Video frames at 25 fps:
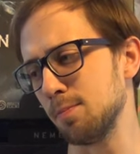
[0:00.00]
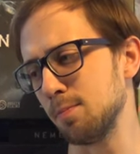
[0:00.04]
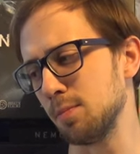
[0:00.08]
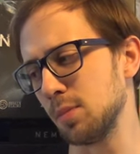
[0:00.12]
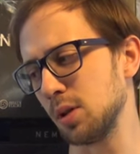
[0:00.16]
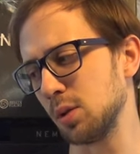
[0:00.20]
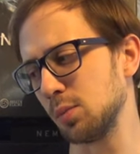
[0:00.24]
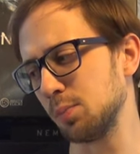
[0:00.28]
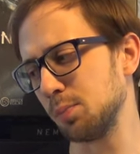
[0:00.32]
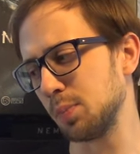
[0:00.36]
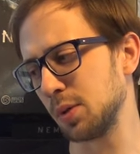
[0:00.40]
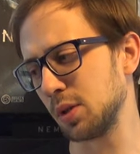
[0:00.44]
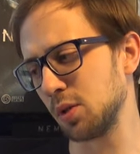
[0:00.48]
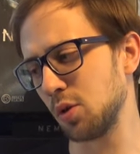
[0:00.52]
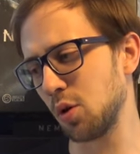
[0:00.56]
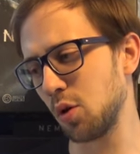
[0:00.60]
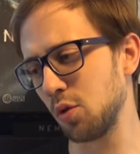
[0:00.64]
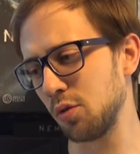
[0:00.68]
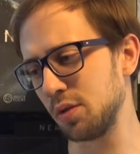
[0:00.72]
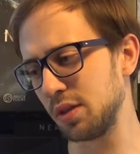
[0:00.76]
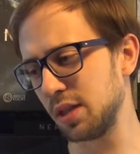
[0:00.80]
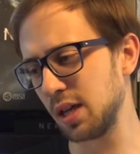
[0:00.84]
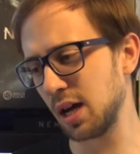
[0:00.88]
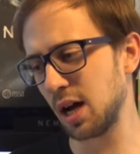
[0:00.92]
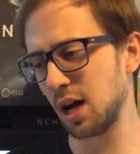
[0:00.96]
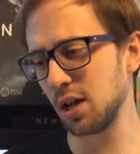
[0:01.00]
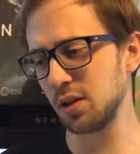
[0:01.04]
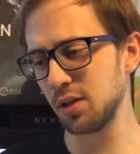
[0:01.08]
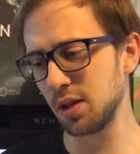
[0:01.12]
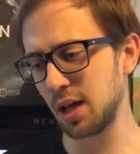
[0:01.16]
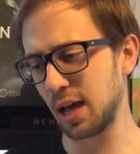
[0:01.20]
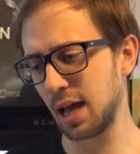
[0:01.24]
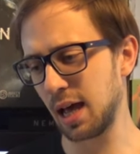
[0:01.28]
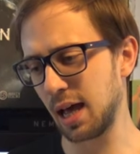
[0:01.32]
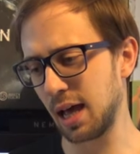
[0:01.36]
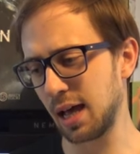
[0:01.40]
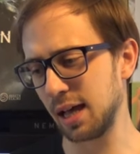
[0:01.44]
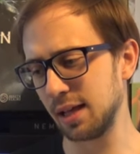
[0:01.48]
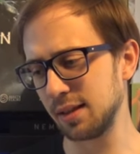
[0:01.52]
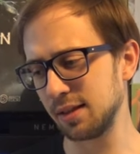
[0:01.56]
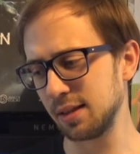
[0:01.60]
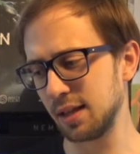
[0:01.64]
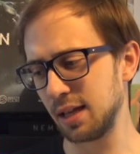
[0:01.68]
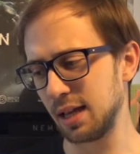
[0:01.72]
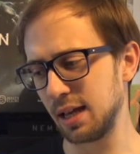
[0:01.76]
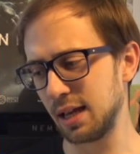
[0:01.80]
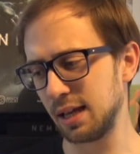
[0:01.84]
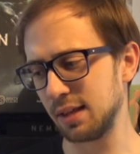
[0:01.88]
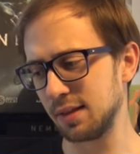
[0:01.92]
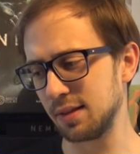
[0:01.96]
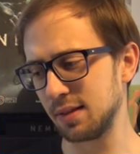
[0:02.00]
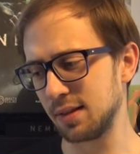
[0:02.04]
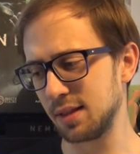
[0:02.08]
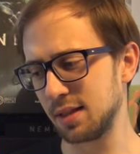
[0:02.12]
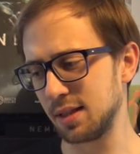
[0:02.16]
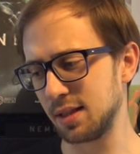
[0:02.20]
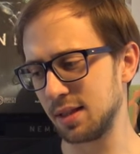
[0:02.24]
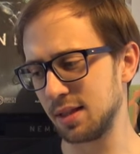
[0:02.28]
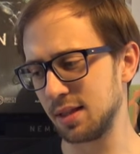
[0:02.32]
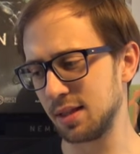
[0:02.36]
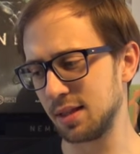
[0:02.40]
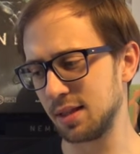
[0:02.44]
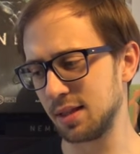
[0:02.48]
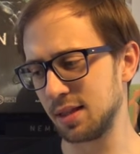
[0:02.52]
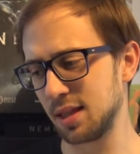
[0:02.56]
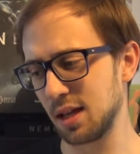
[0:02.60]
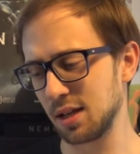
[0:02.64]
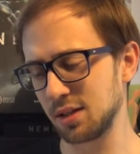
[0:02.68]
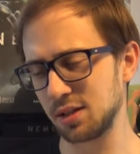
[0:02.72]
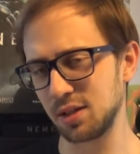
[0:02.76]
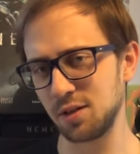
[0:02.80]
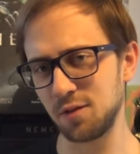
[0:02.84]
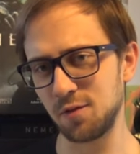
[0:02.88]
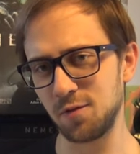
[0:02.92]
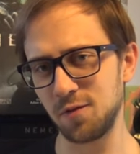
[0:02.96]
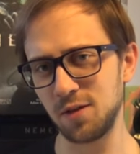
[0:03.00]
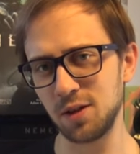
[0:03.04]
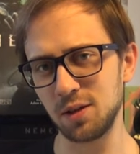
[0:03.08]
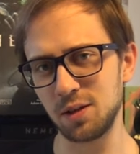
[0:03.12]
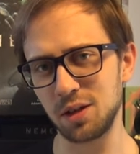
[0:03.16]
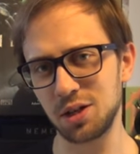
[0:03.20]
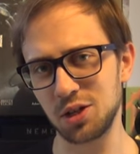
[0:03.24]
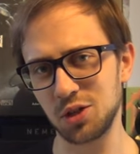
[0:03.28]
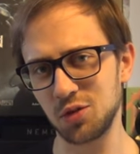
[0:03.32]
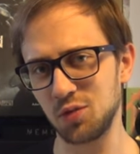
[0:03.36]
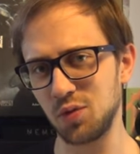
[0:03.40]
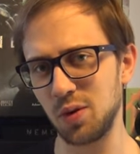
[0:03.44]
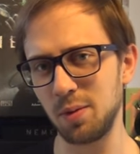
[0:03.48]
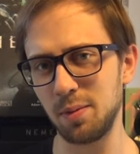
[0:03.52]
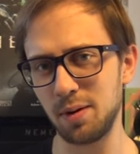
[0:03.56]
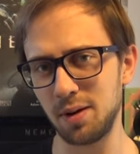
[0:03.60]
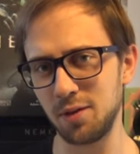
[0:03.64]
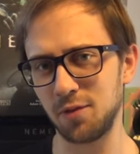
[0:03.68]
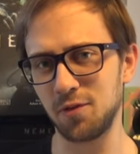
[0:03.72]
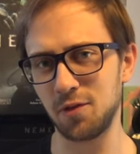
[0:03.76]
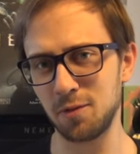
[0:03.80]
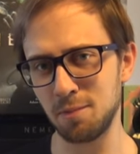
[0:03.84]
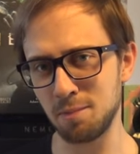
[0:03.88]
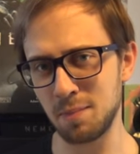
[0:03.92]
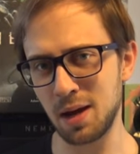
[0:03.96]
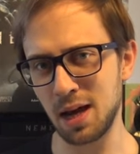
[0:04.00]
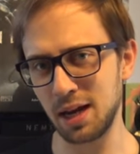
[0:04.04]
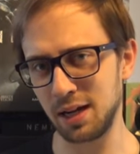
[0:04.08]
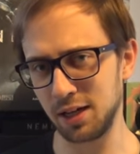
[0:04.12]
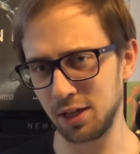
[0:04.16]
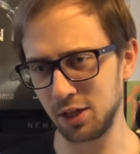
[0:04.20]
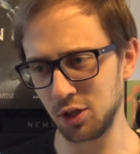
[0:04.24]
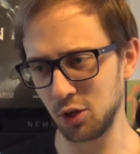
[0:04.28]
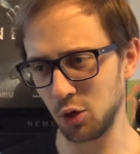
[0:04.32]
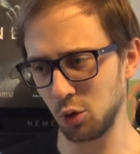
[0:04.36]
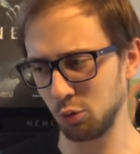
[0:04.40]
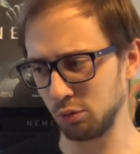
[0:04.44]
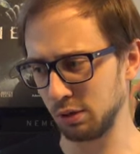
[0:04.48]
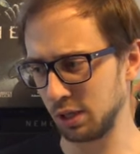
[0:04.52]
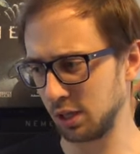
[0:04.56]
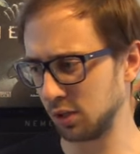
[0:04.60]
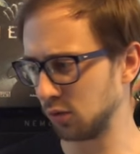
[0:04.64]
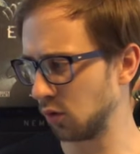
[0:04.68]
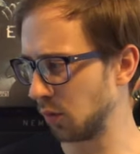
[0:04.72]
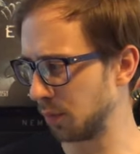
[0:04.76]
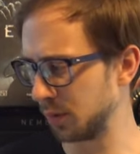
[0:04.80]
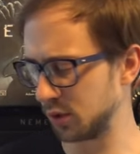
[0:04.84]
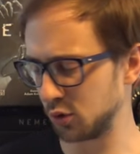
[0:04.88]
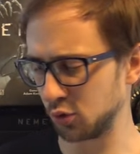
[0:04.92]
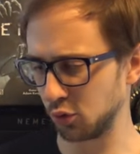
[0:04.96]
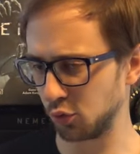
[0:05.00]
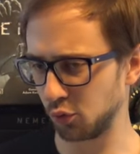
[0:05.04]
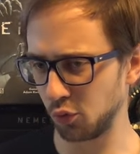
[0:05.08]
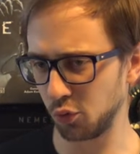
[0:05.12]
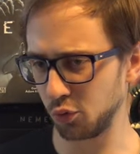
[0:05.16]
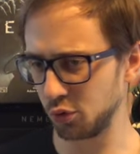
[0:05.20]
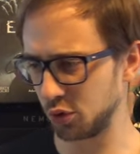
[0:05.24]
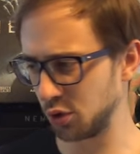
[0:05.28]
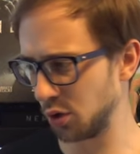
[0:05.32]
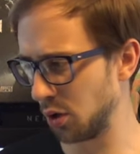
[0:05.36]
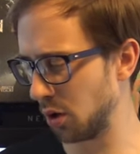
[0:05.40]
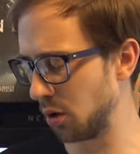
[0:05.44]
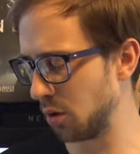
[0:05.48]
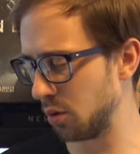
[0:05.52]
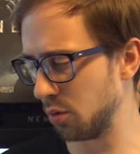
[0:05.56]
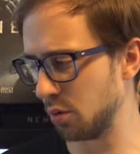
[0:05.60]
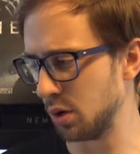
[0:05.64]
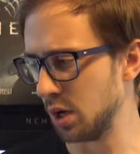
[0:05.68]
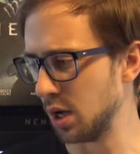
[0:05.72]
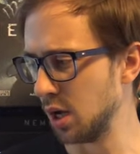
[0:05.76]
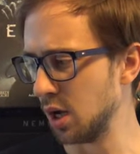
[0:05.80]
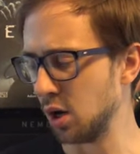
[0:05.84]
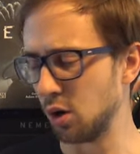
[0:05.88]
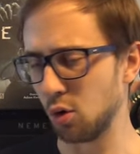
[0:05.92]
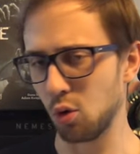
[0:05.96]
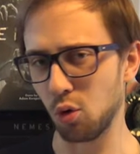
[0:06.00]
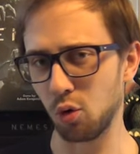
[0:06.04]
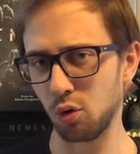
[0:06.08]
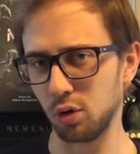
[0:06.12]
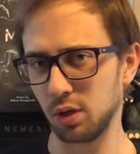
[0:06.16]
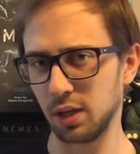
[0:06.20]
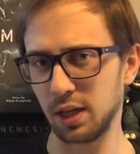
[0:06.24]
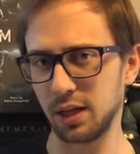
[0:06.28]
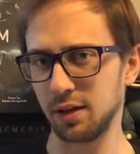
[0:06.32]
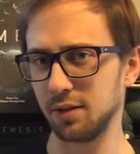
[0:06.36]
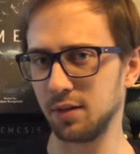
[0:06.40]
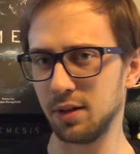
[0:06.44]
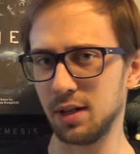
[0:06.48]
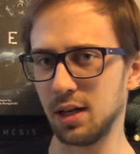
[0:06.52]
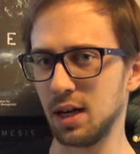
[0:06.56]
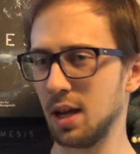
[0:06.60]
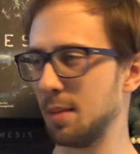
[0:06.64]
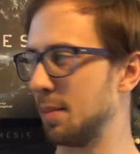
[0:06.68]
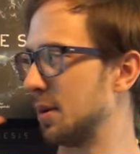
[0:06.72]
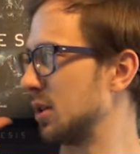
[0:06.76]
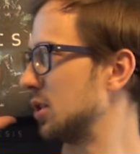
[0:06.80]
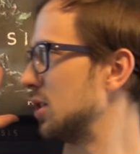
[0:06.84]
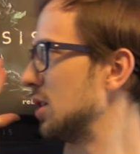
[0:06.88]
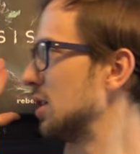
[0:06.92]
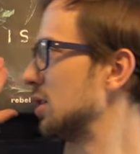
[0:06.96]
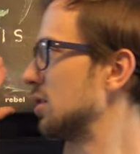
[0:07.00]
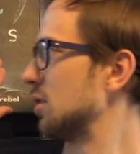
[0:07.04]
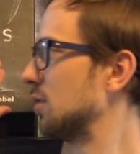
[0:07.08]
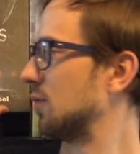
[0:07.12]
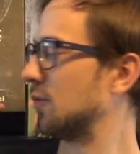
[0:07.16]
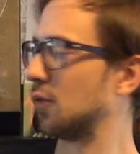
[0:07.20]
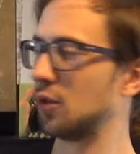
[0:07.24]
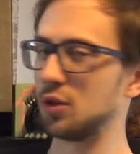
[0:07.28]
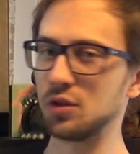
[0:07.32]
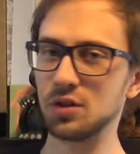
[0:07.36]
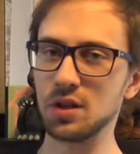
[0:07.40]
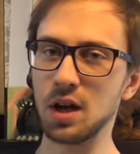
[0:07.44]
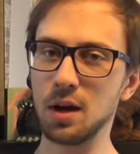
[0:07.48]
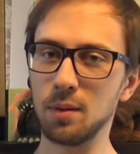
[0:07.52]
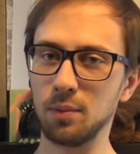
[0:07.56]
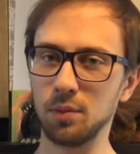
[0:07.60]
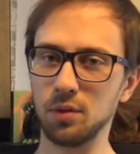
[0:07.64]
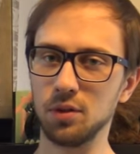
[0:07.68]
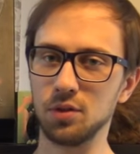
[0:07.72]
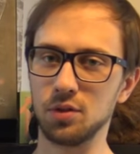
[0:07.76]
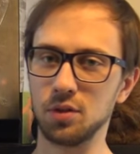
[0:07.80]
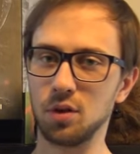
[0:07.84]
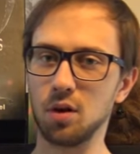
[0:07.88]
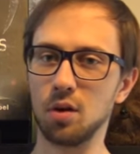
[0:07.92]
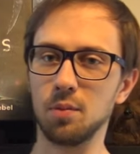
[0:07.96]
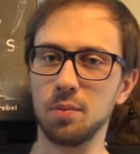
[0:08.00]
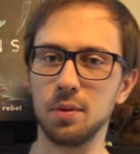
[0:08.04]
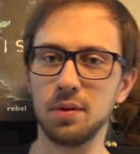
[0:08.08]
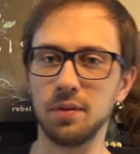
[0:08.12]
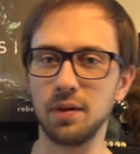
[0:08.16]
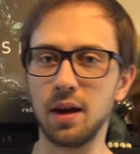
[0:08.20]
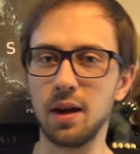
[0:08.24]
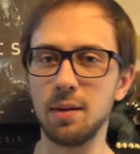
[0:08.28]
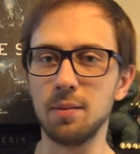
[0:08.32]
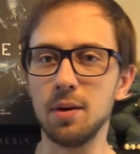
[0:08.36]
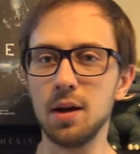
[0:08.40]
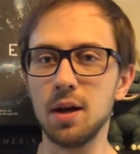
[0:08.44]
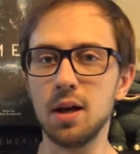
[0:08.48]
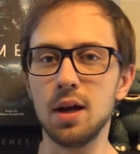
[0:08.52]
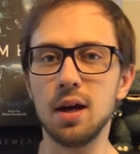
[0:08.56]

Uh, but on the other hand, it doesn't feel extremely thematic, you know, like Robinson Crusoe or like Nemesis, for example. It's a cooperative game.